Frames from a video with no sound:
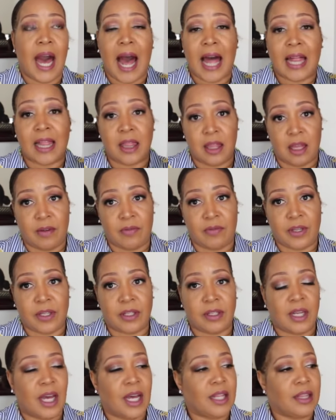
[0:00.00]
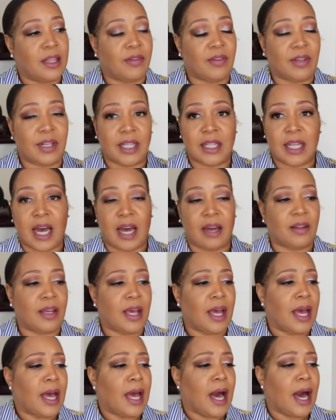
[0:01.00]
I love it. Love it a lot.
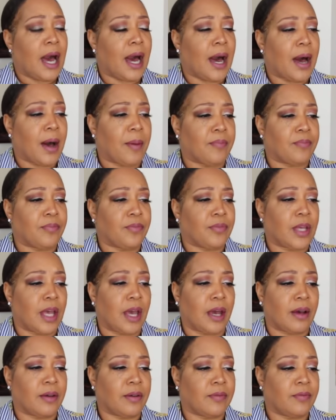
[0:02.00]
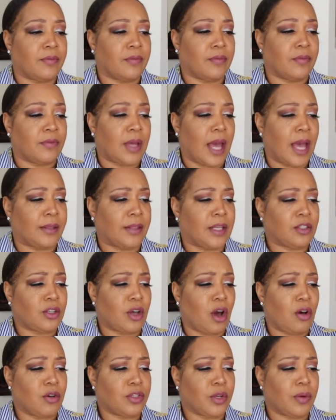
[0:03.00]
Um, yeah. And this
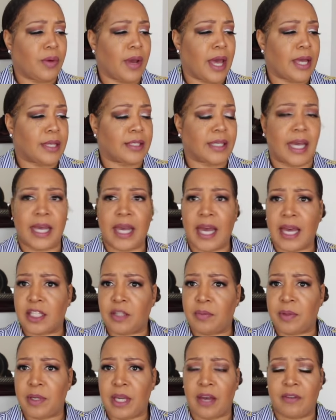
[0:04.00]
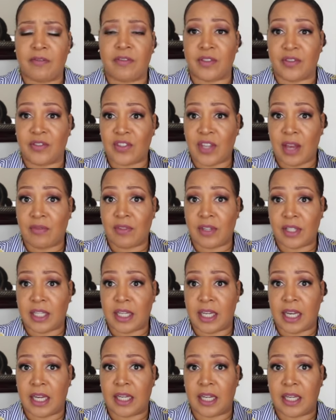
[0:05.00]
also has a SPF of
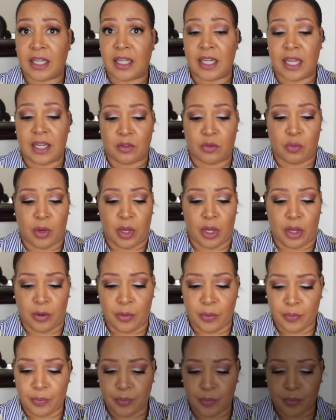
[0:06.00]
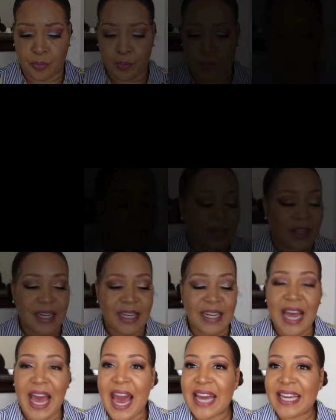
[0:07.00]
17 in it as well. The
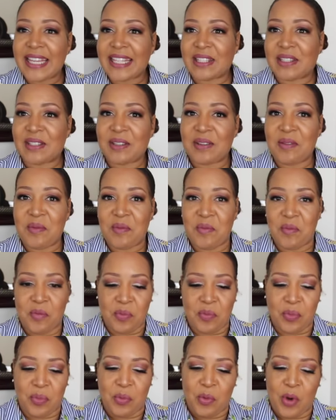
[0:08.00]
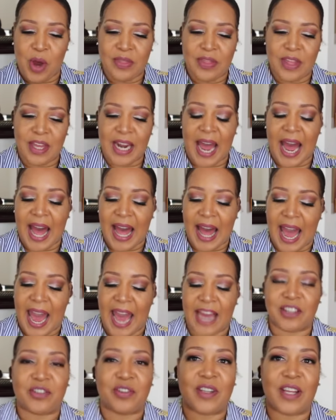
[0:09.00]
next one that I
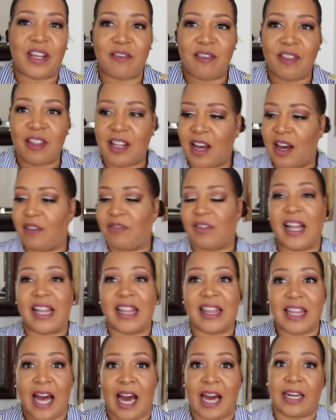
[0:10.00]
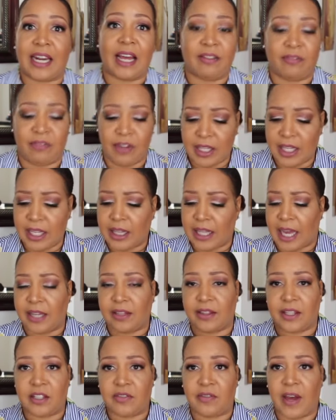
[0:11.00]
actually love a lot. I really
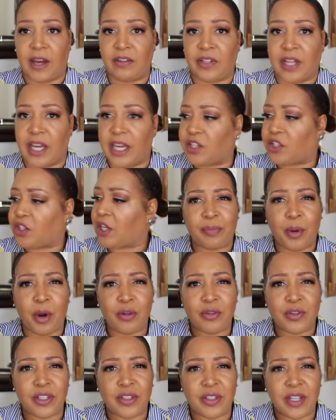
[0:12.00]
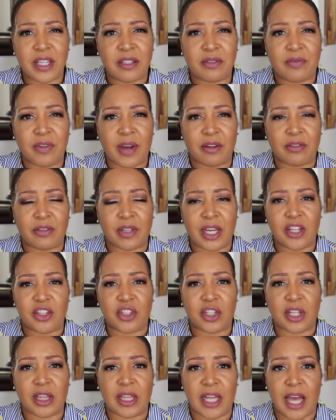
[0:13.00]
like this foundation purchased this
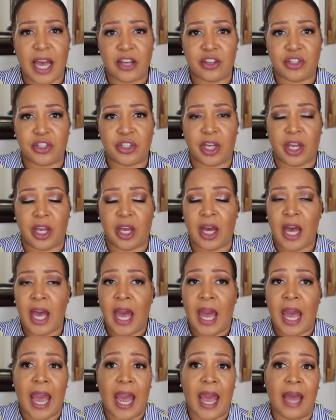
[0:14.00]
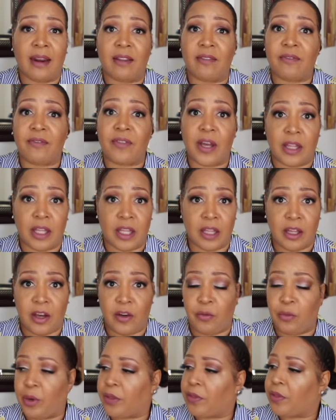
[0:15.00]
foundation last year and fell in
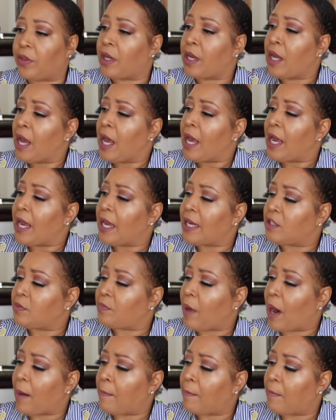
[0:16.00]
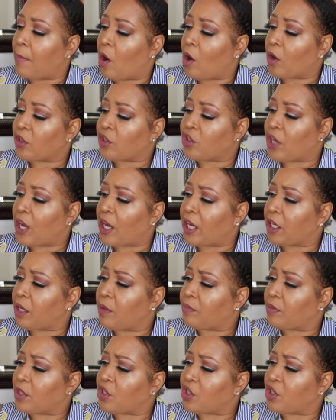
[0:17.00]
love with it. It is by Marc
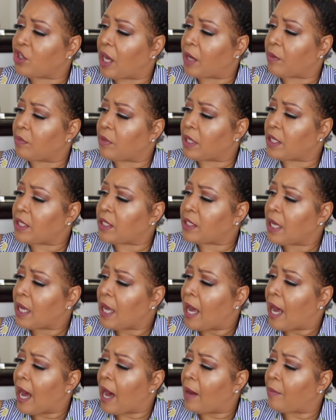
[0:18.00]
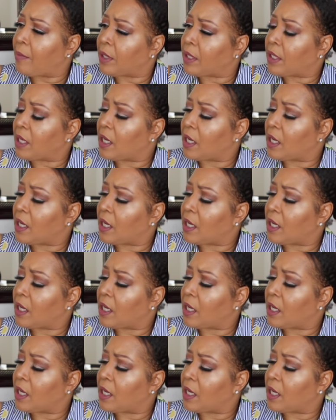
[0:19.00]
Jacob, the Shameless. I'm in